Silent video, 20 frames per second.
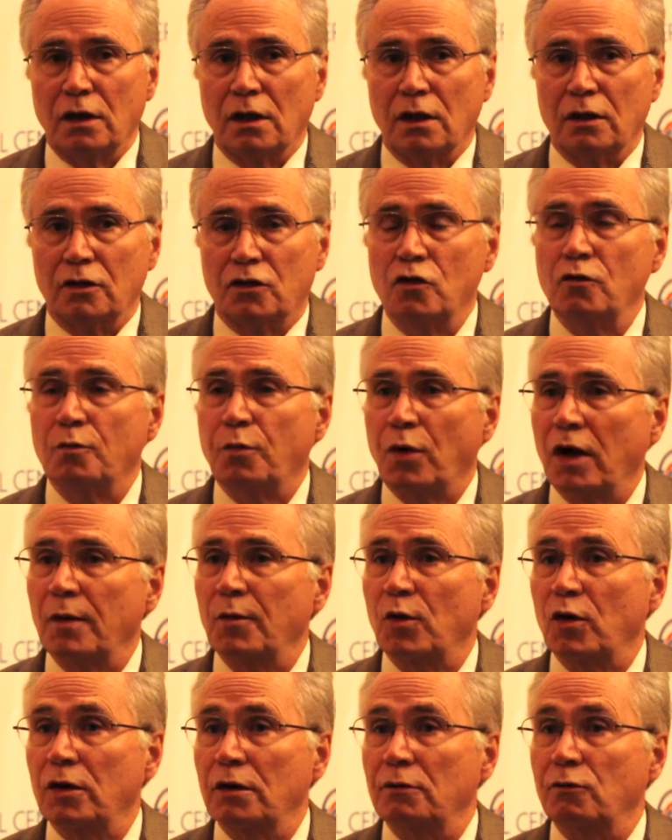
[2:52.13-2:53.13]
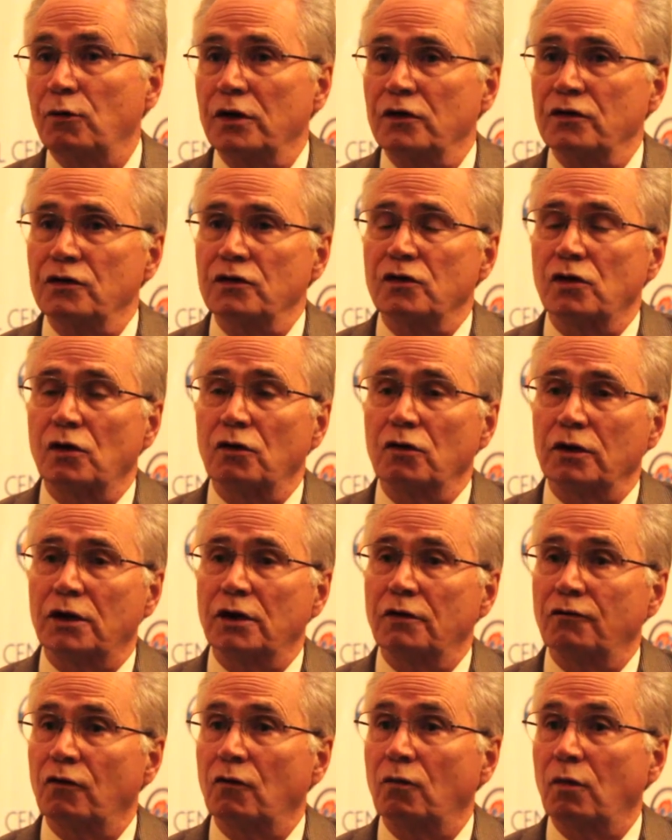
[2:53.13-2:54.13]
Two primary reasons. They're
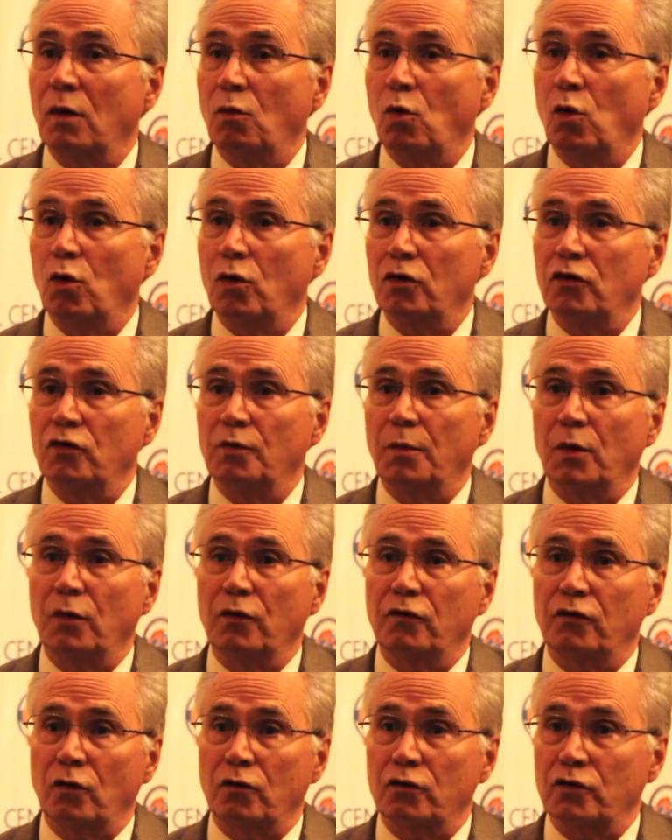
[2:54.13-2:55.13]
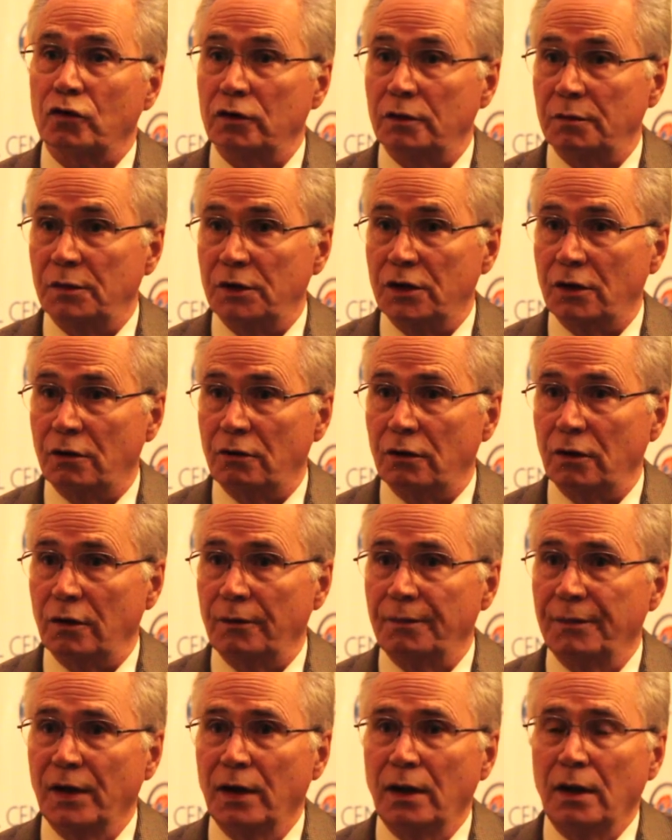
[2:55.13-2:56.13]
looking for rewards, both social and material.
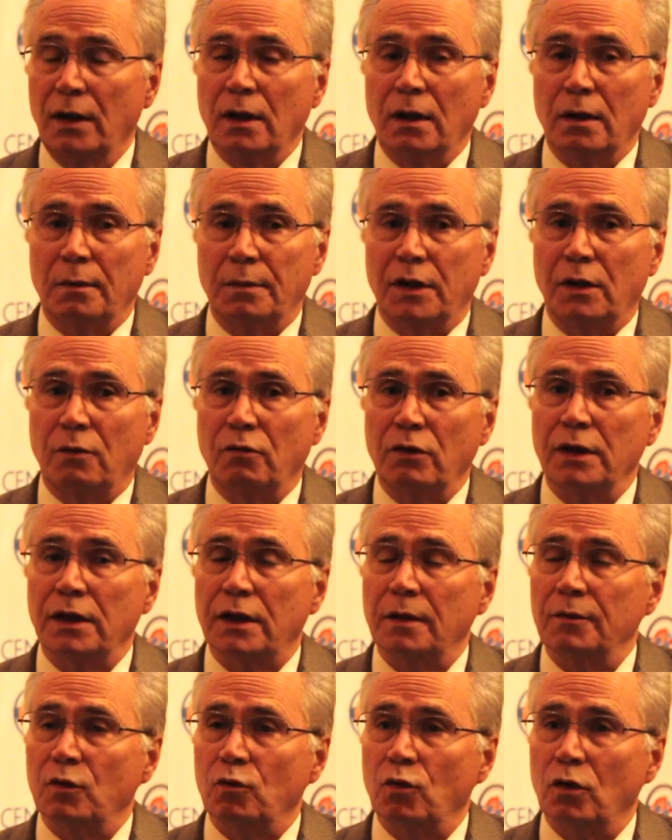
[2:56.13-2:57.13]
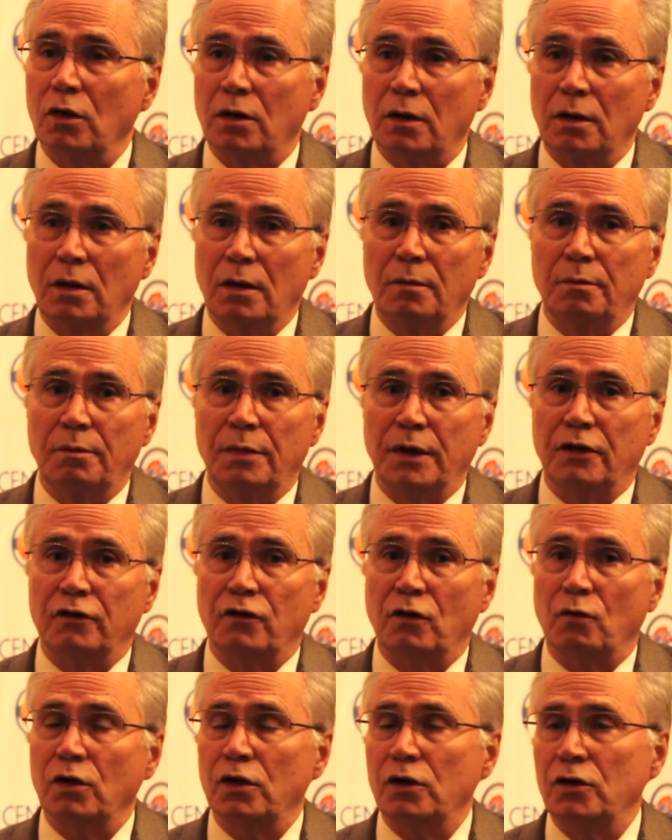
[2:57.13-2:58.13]
But they really come to work because
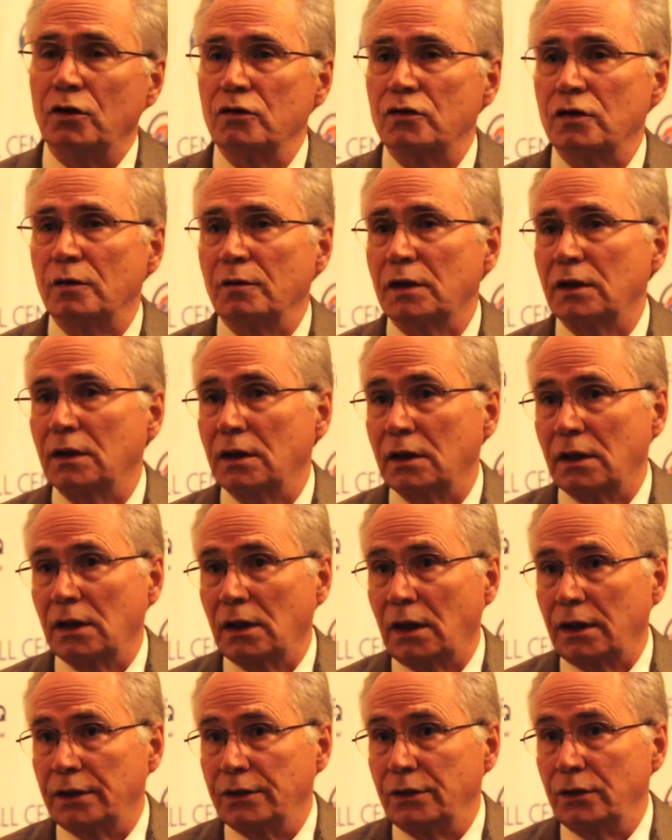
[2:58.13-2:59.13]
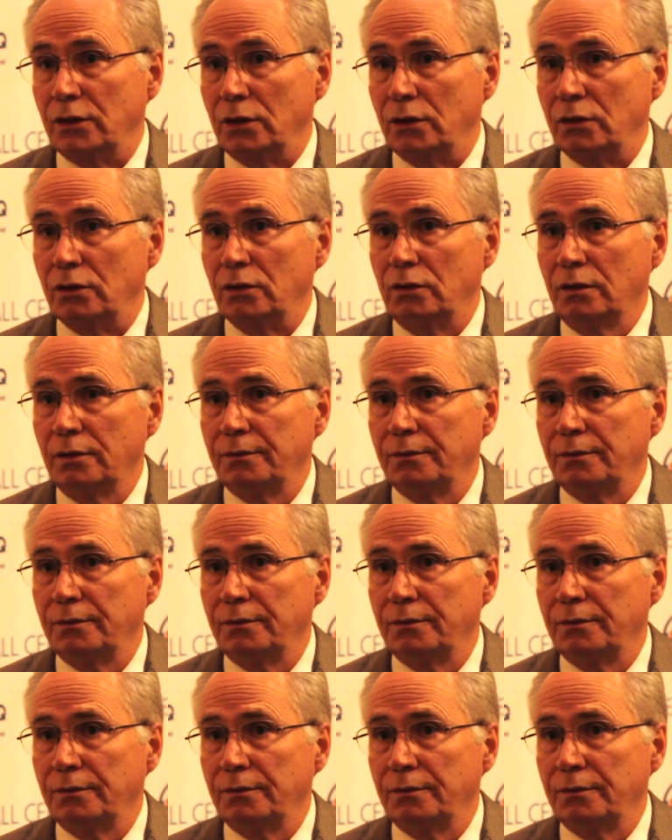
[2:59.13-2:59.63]
they want to do something that they like to do.